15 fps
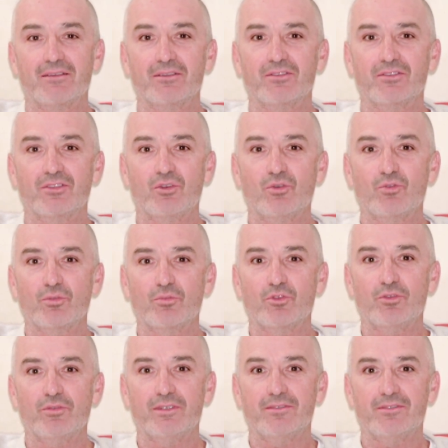It's an older
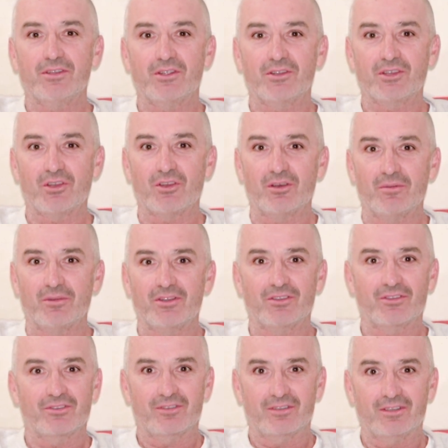movie if you don't know it, but
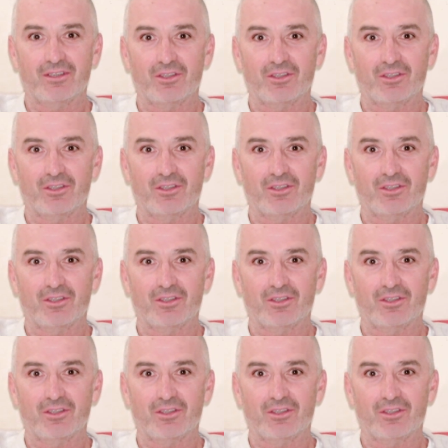it's an